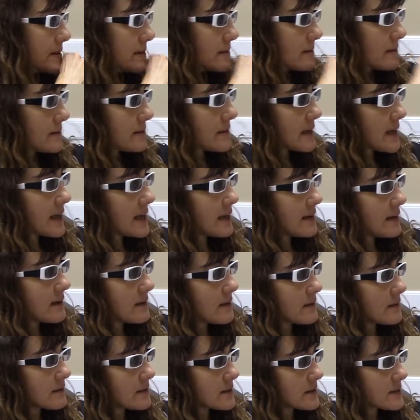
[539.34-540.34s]

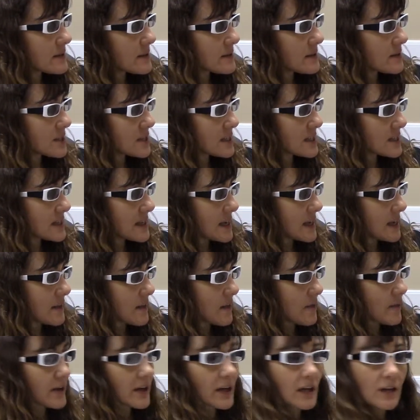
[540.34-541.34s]
Then this is just saying
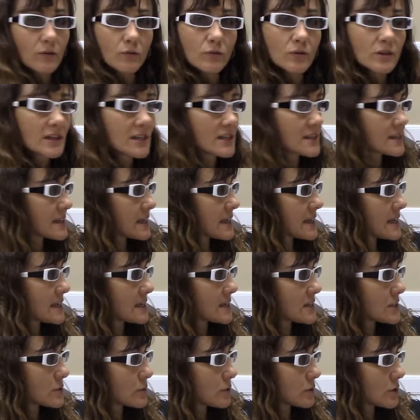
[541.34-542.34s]
that they're going to release
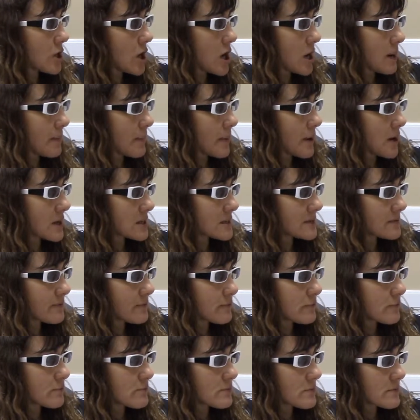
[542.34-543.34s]
keys to a lockbox
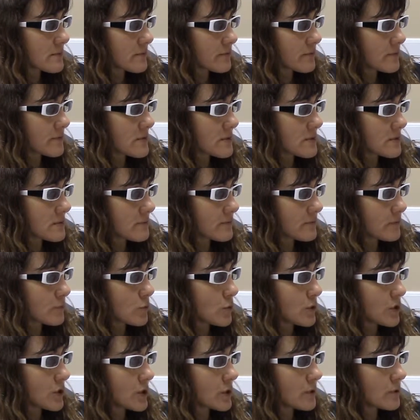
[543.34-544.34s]

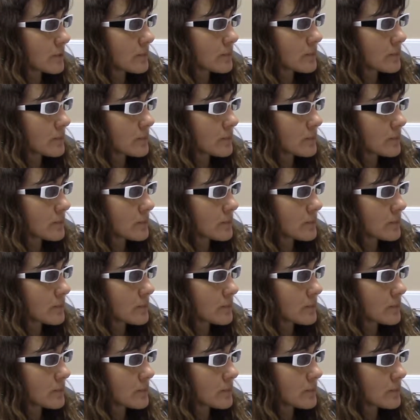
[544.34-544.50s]
for you.